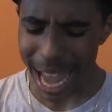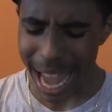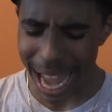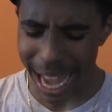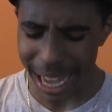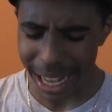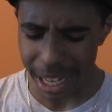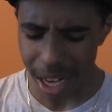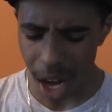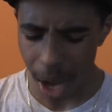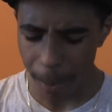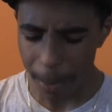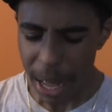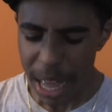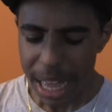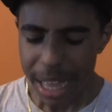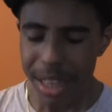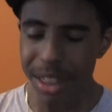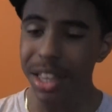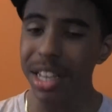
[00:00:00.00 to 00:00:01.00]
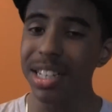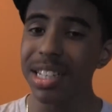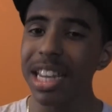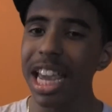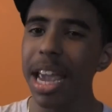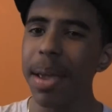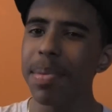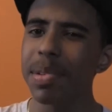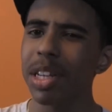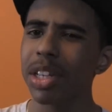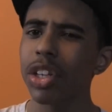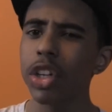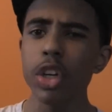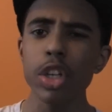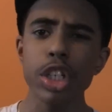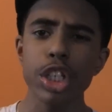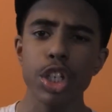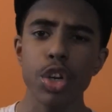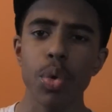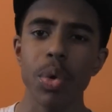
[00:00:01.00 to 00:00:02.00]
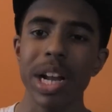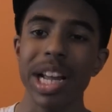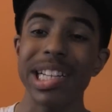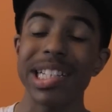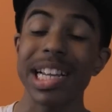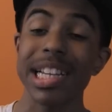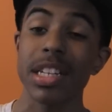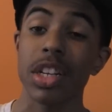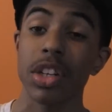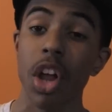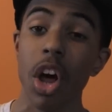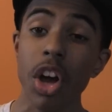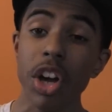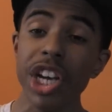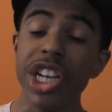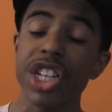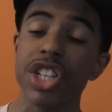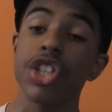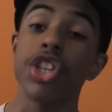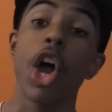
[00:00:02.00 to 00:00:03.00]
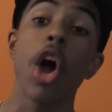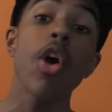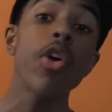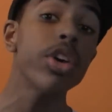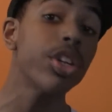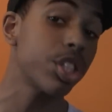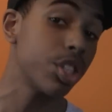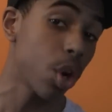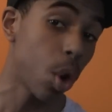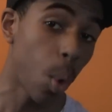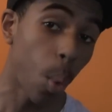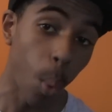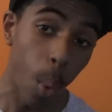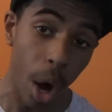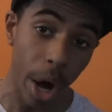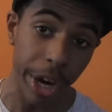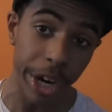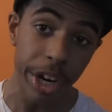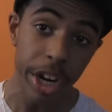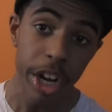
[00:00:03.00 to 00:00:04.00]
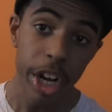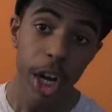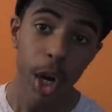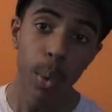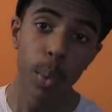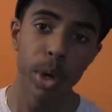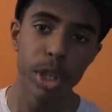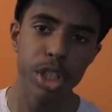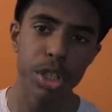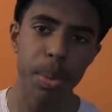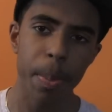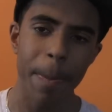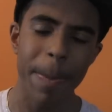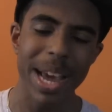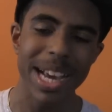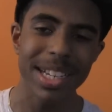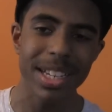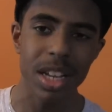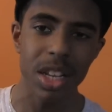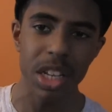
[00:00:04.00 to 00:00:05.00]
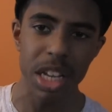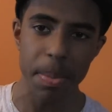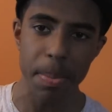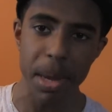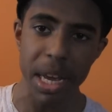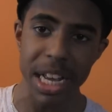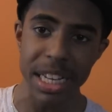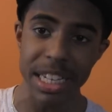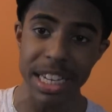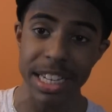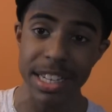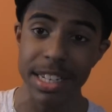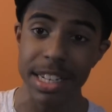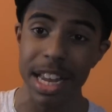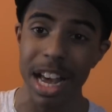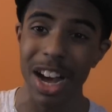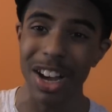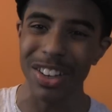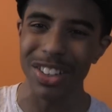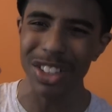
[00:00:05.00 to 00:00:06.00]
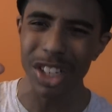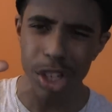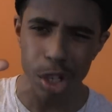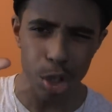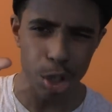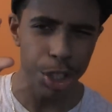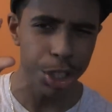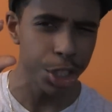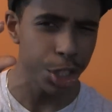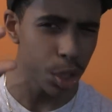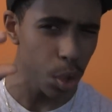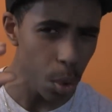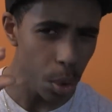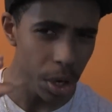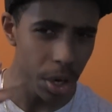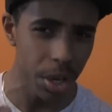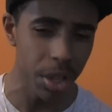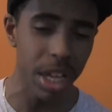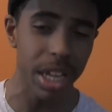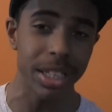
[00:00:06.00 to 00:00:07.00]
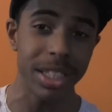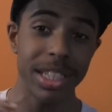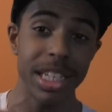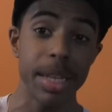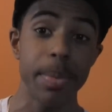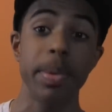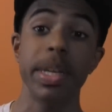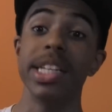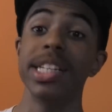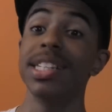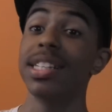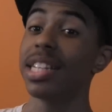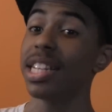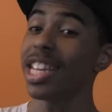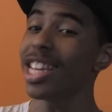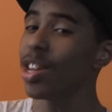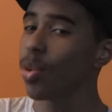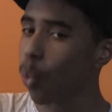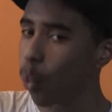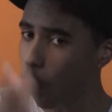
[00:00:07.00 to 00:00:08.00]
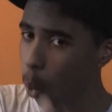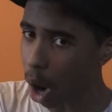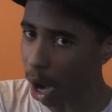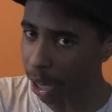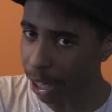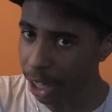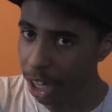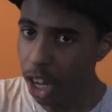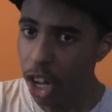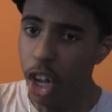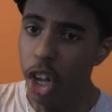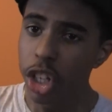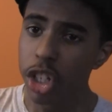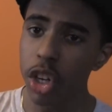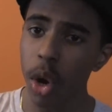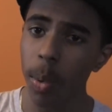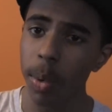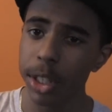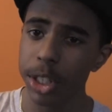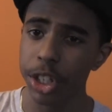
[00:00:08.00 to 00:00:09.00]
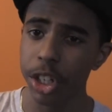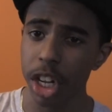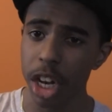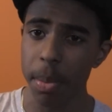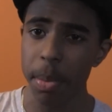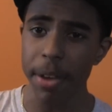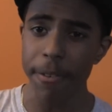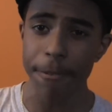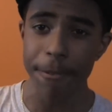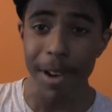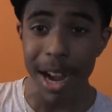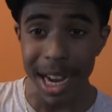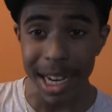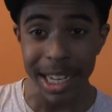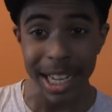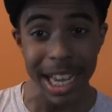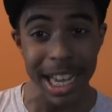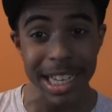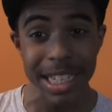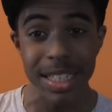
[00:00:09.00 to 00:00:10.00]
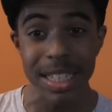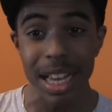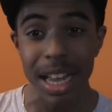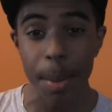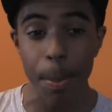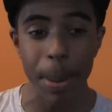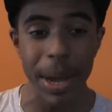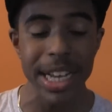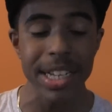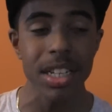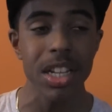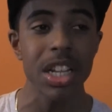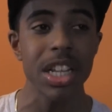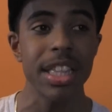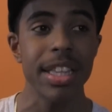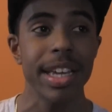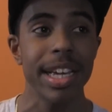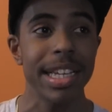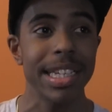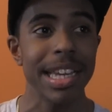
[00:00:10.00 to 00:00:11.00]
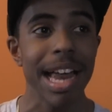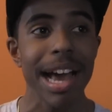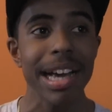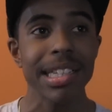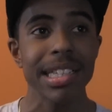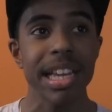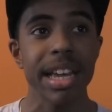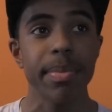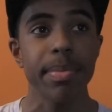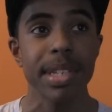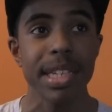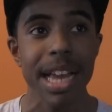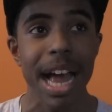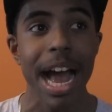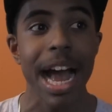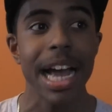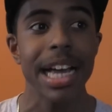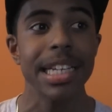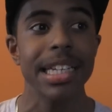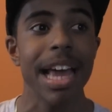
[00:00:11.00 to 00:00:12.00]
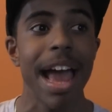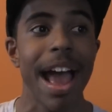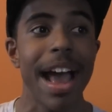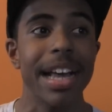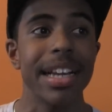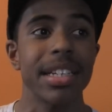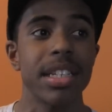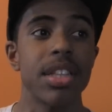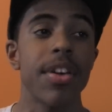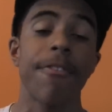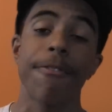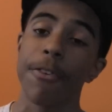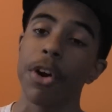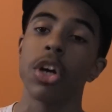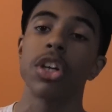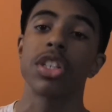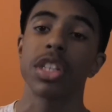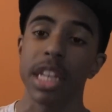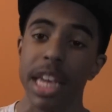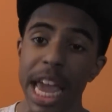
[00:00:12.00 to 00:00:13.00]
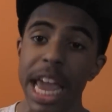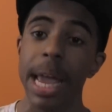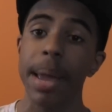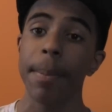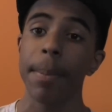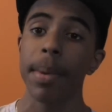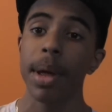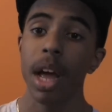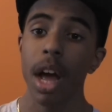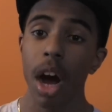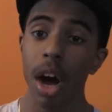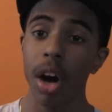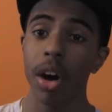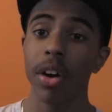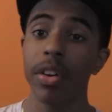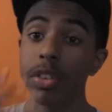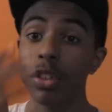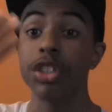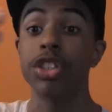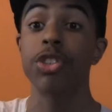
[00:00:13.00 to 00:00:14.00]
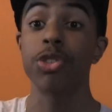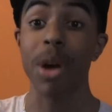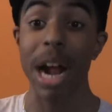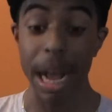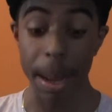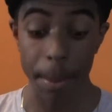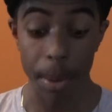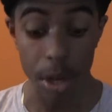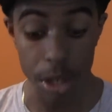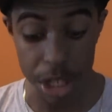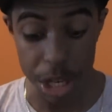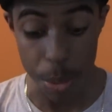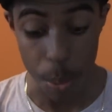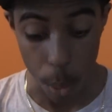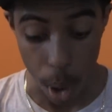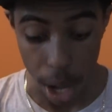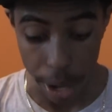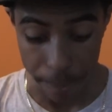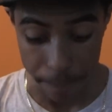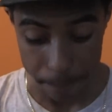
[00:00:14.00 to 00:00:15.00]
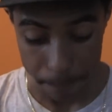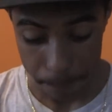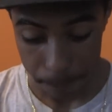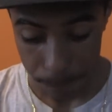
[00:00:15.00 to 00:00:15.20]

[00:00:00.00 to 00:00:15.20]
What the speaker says: And this game is a little short. It's as long as Naruto 1, which basically means it's a little shorter than DBZ 1. So what you're going to be finding, it's basically the exact same size as the first game of Dragon Ball Z 1.